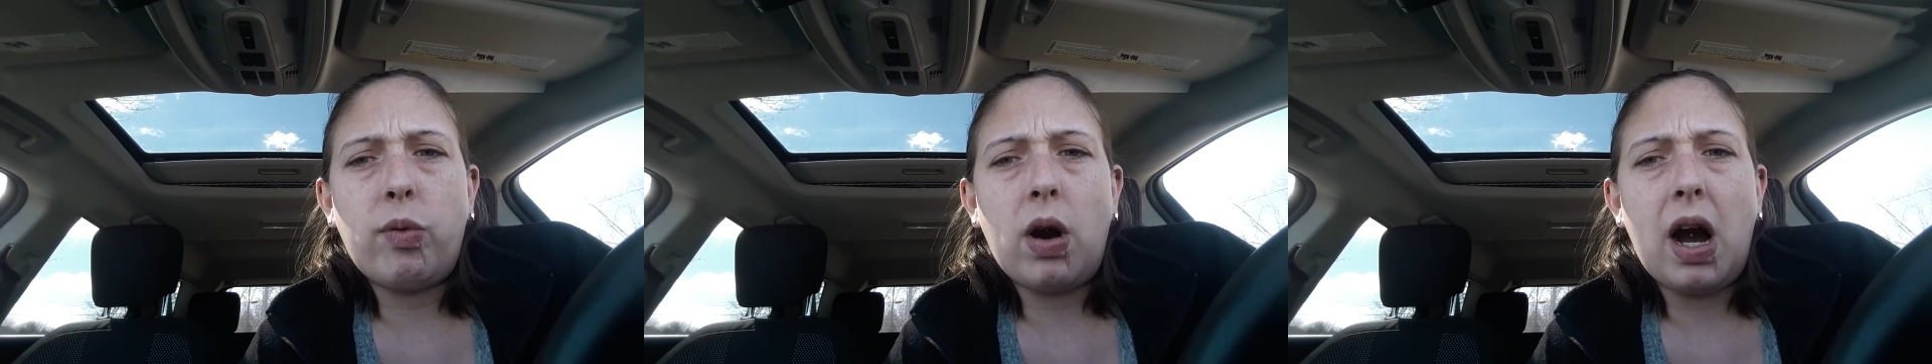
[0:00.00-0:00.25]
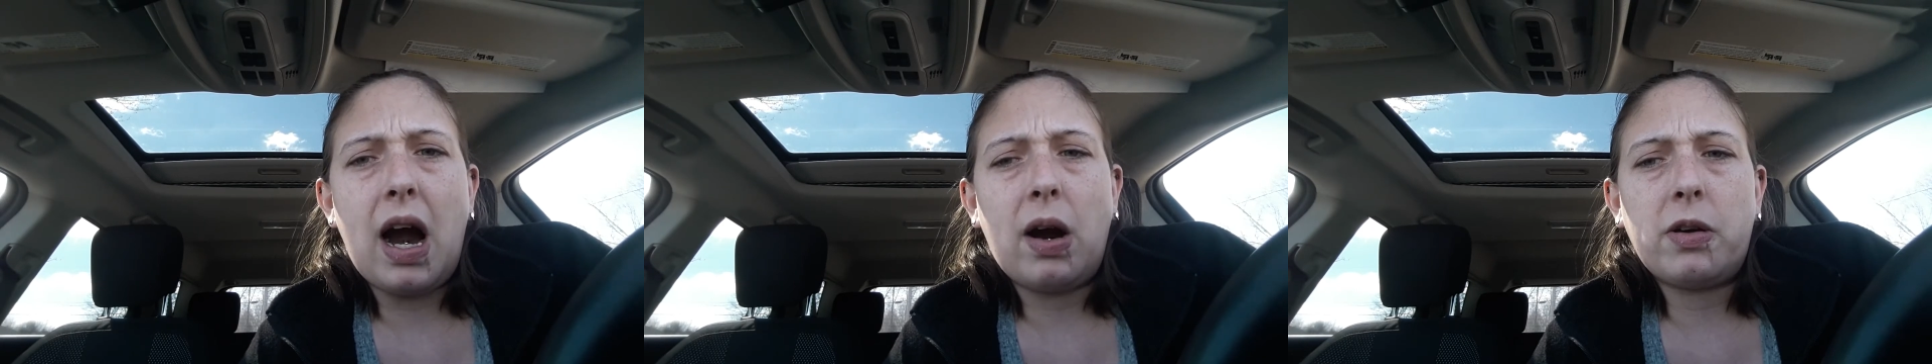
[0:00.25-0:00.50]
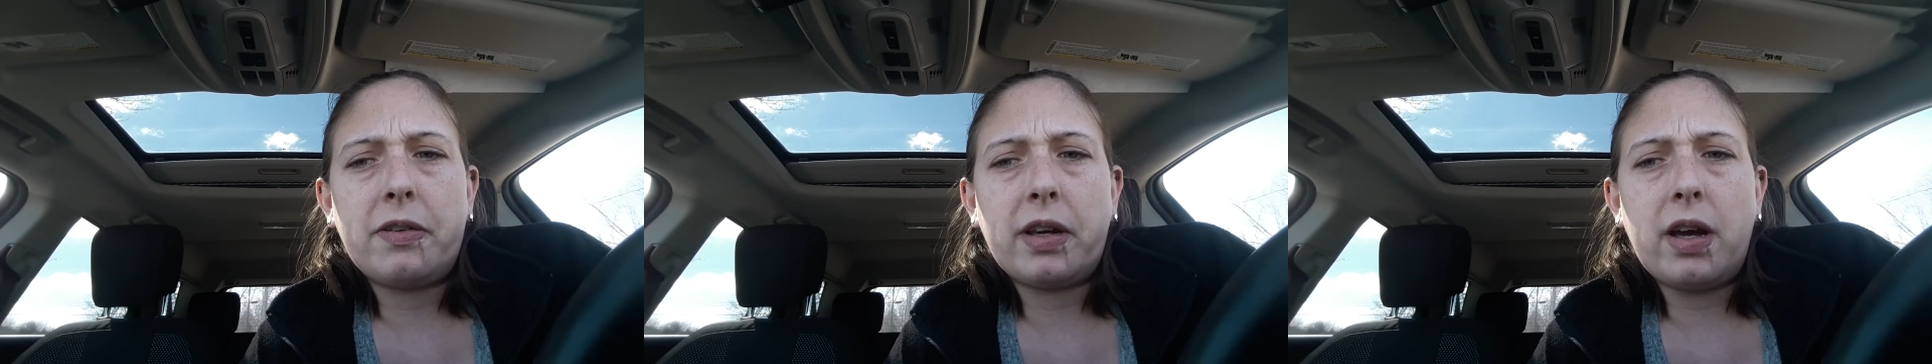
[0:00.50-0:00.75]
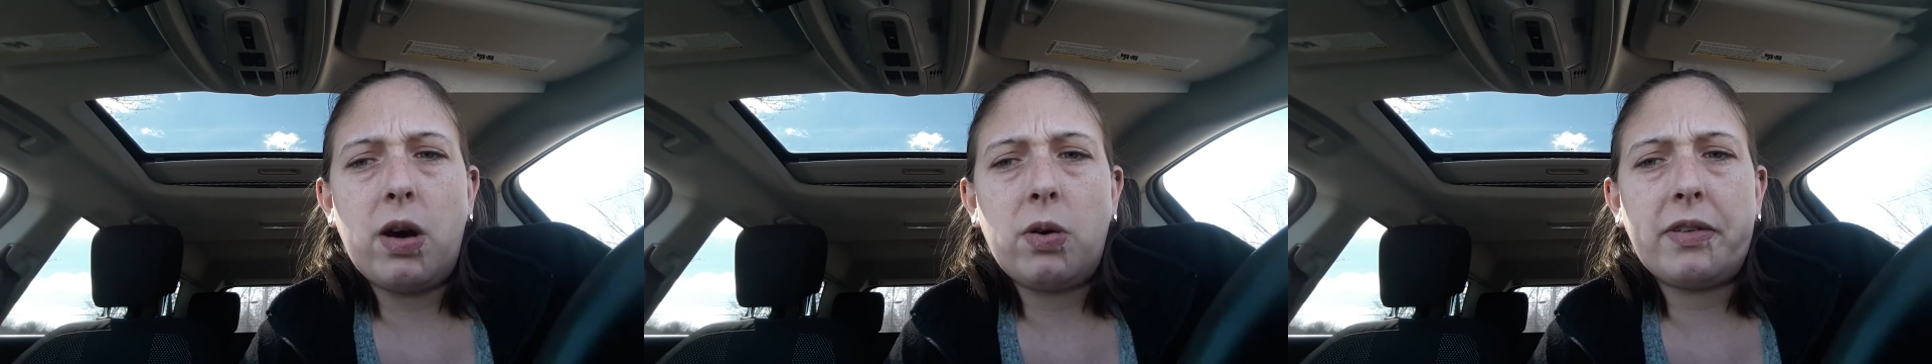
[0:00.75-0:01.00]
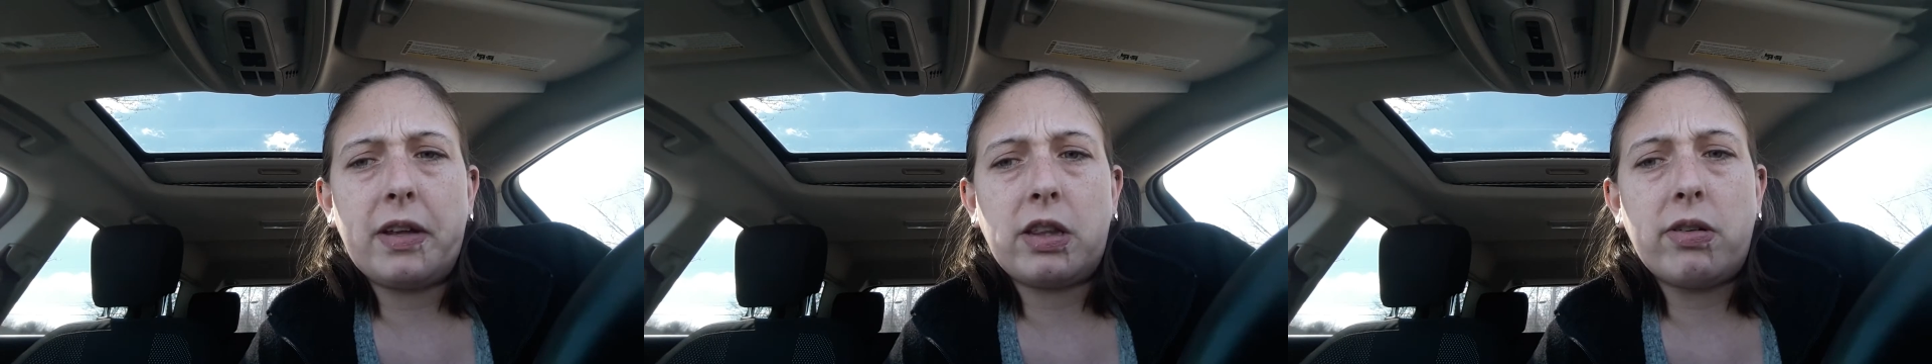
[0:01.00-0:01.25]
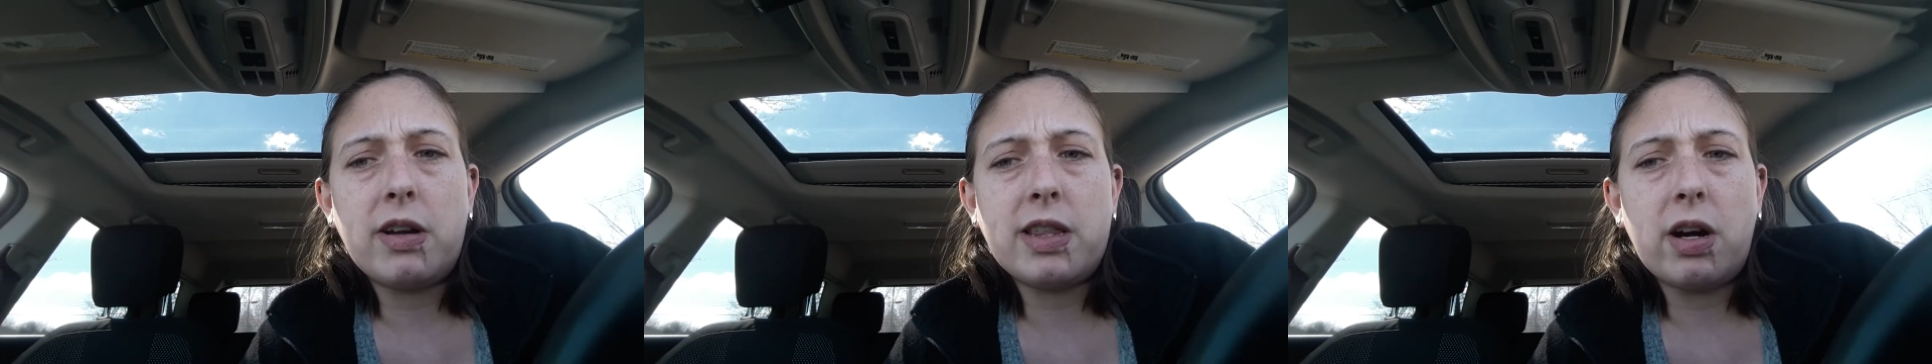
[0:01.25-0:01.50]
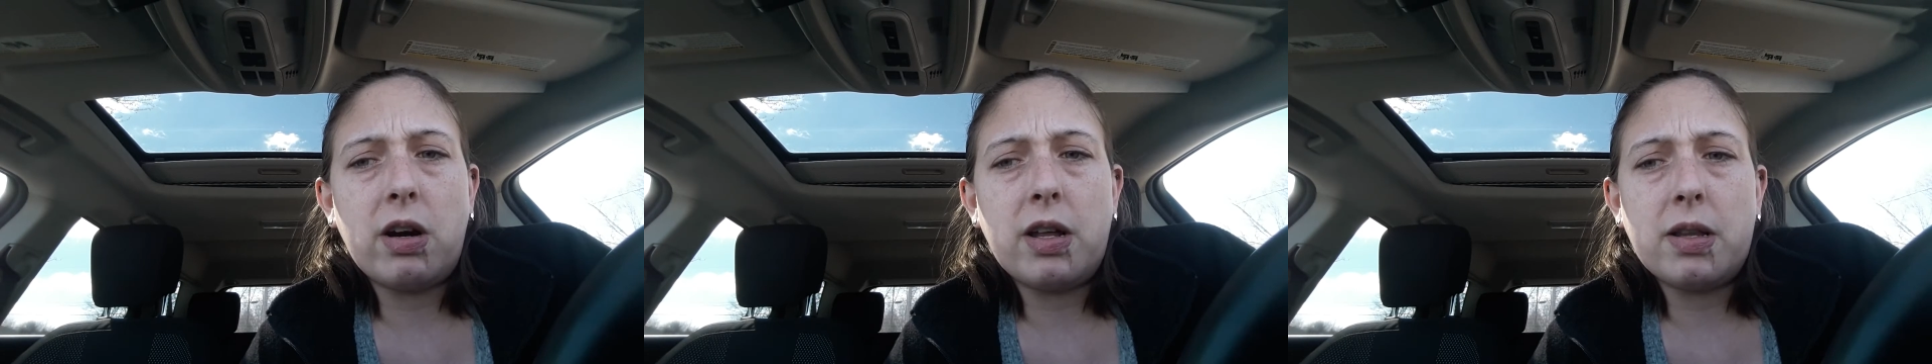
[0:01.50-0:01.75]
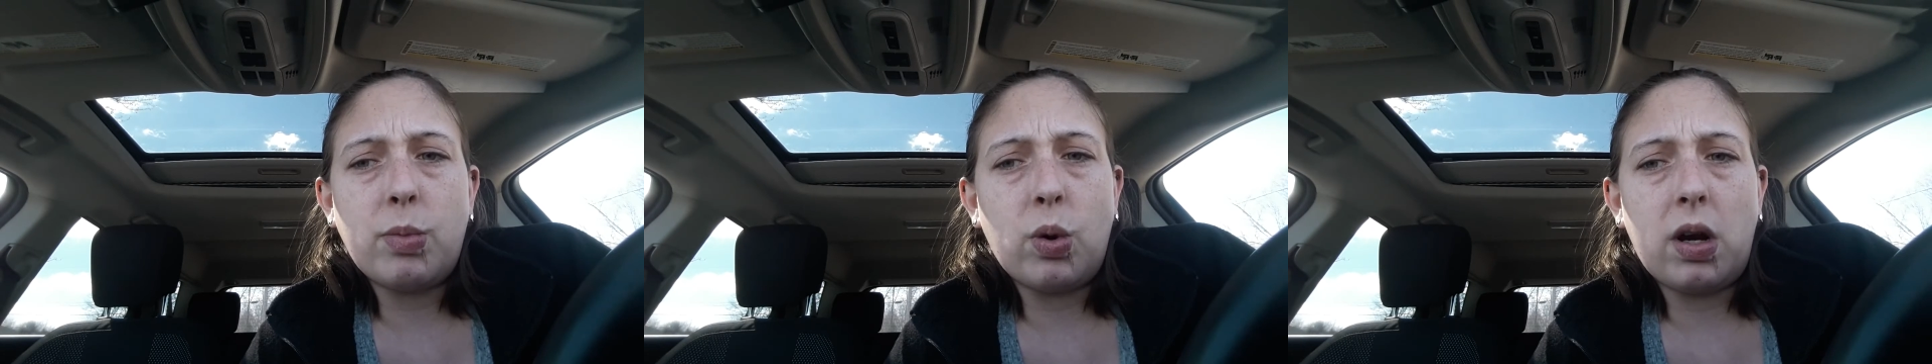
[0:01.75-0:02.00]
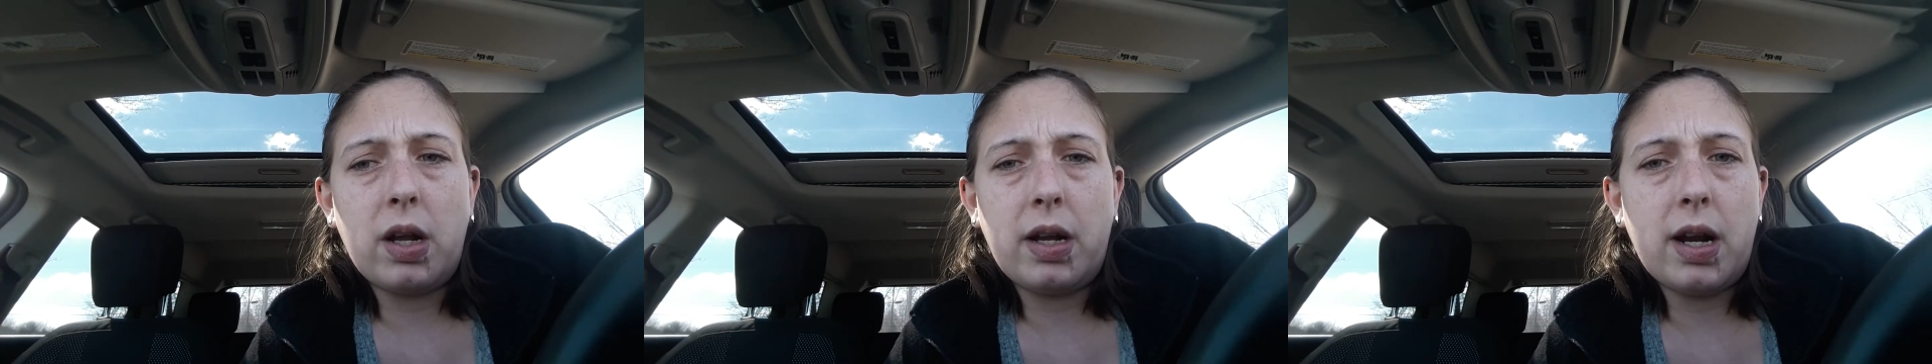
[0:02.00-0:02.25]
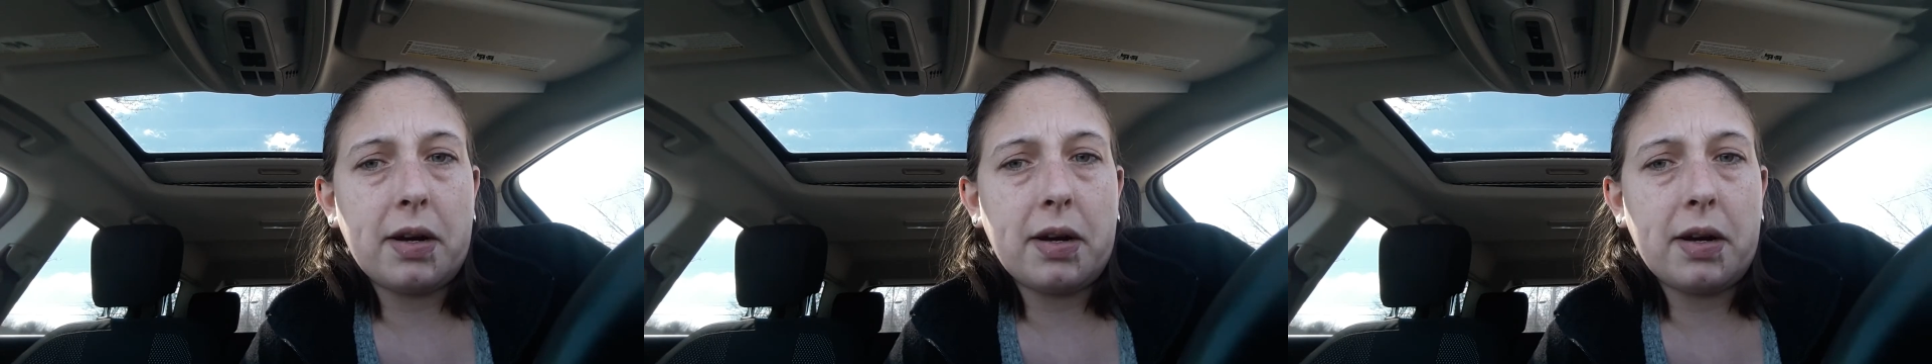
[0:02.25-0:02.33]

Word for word: four hours ago. It was like 3.30 in the morning.